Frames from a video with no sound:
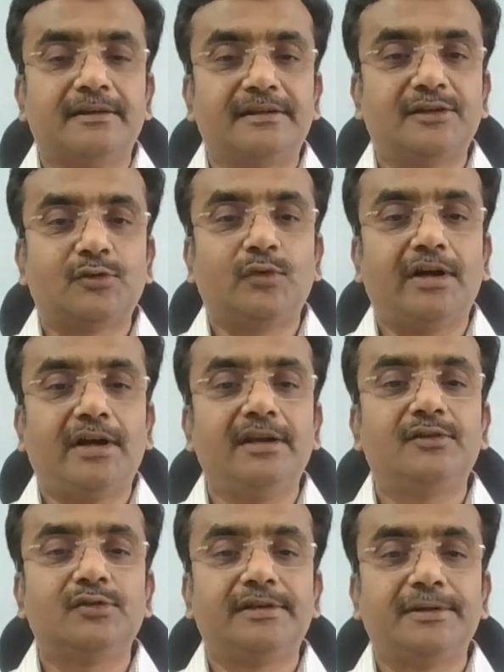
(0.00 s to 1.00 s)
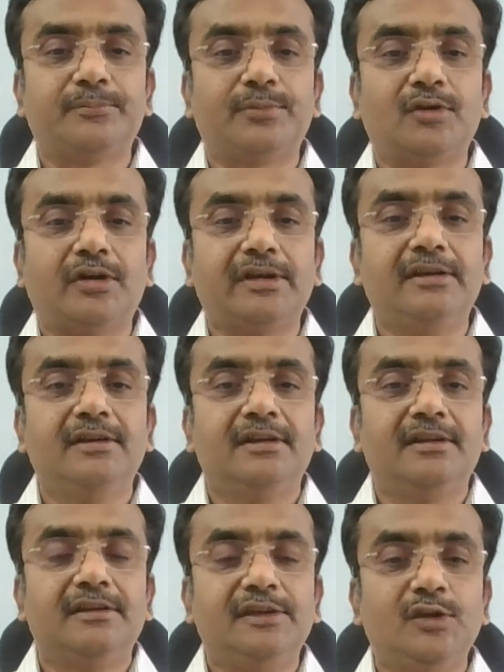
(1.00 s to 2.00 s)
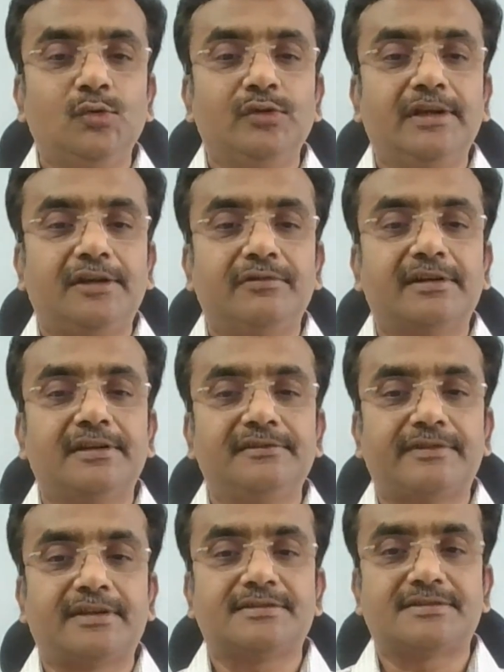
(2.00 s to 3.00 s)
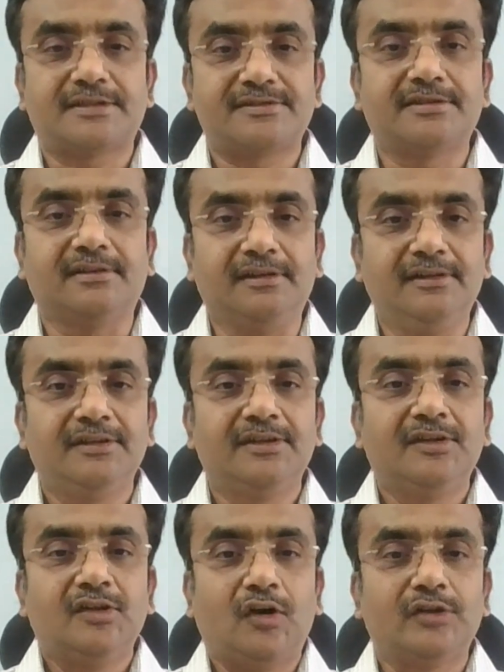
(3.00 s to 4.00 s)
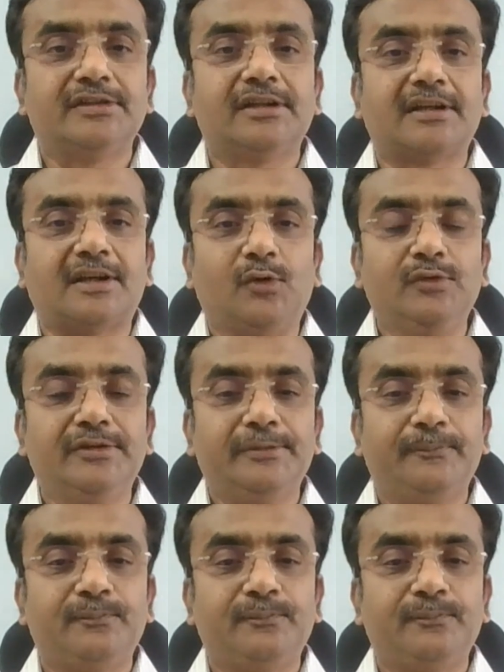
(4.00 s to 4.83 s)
required to deploy new network infrastructure on the ground.